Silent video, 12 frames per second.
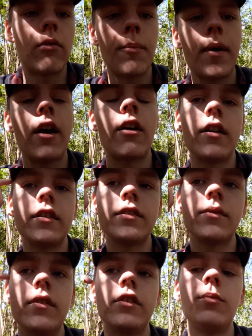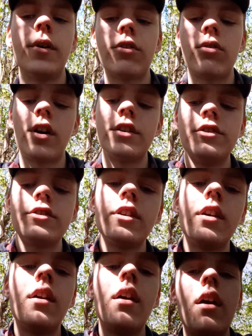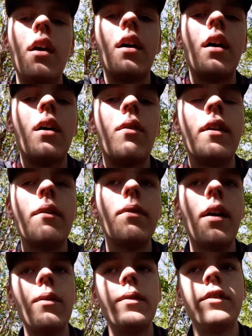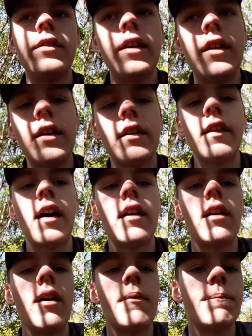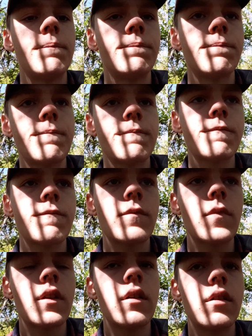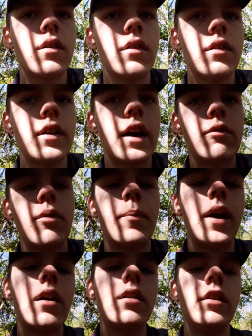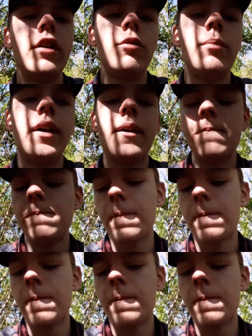of repair it because it was a little bit crushed. Whenever I was getting that kind of repaired a little bit,